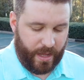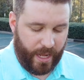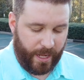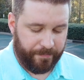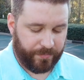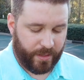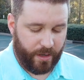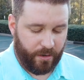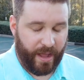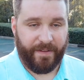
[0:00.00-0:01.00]
Um,
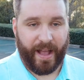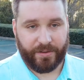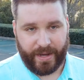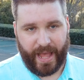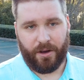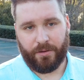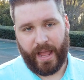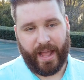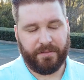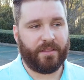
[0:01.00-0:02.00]
you know, I found out
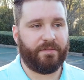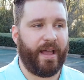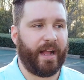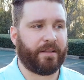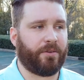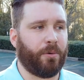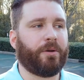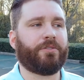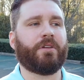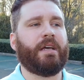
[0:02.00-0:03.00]
after the fact, of
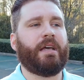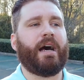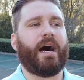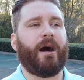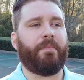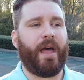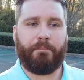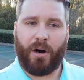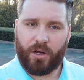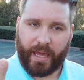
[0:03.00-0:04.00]
course, um, that
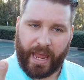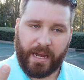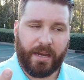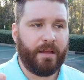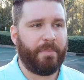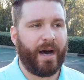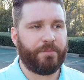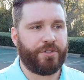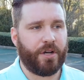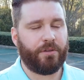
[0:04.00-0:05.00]
Paul Cain,
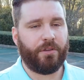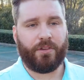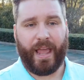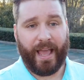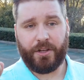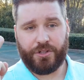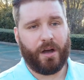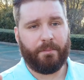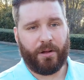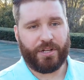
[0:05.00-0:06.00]
Bob Jones, and
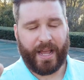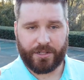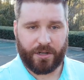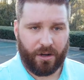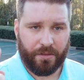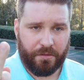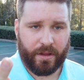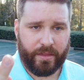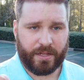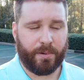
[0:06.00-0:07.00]
John Paul Jackson, all
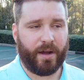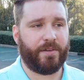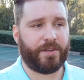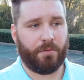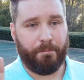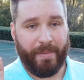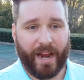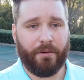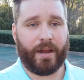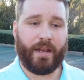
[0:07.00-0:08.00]
three of these prophets were
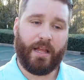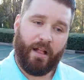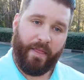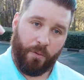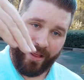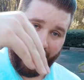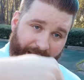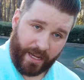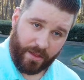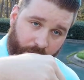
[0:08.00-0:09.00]
buried. They
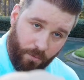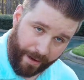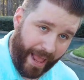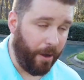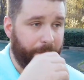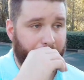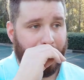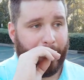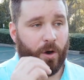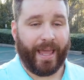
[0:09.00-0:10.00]
went into the ground,
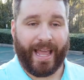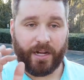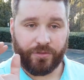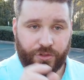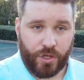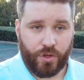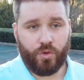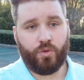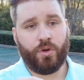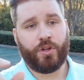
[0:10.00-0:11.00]
okay, on
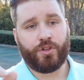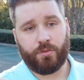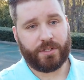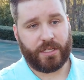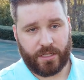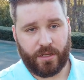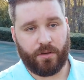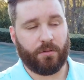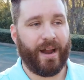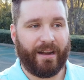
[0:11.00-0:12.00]
two
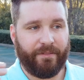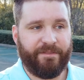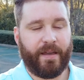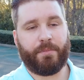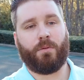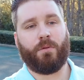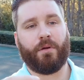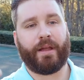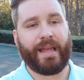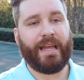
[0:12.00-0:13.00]
twenty-two, right, on
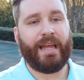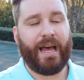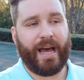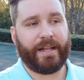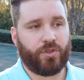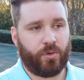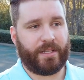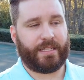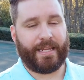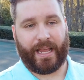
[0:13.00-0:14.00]
February uh,
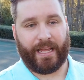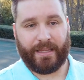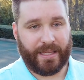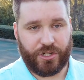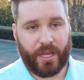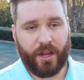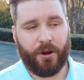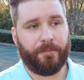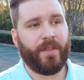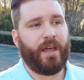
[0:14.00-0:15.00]
twenty-second. This
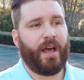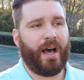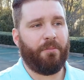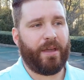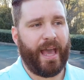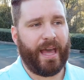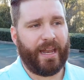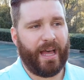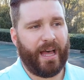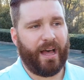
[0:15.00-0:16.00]
year, um, we
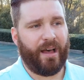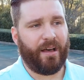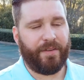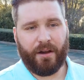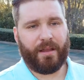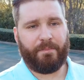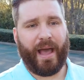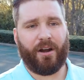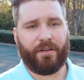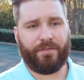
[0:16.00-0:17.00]
had a, a, a very
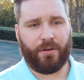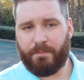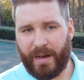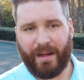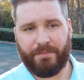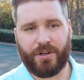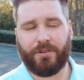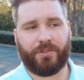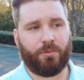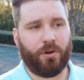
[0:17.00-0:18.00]
powerful Bob
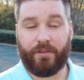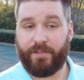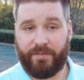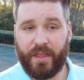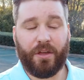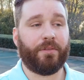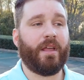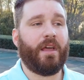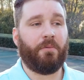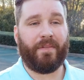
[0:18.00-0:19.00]
Jones word fulfilled
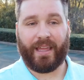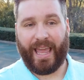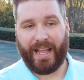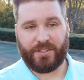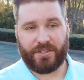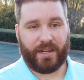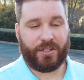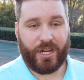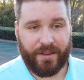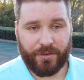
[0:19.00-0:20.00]
when the Kansas
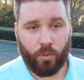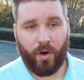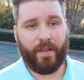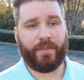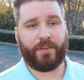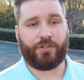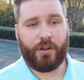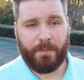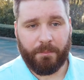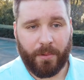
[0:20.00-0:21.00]
City Chiefs won the
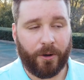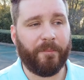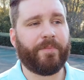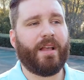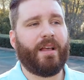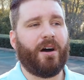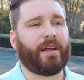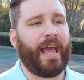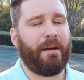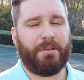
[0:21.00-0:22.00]
Super Bowl.
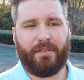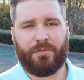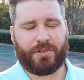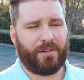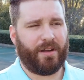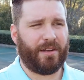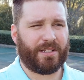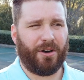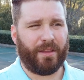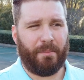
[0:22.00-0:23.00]
Okay, I believe it was
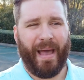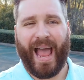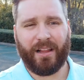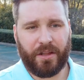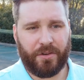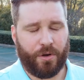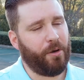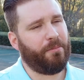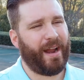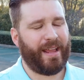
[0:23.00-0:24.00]
what's called a
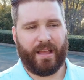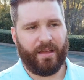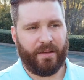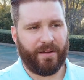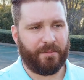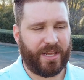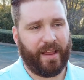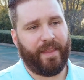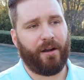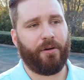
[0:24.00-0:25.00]
palindrome, right, if I'm
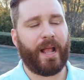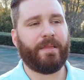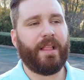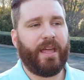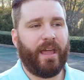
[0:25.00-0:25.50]
saying that right.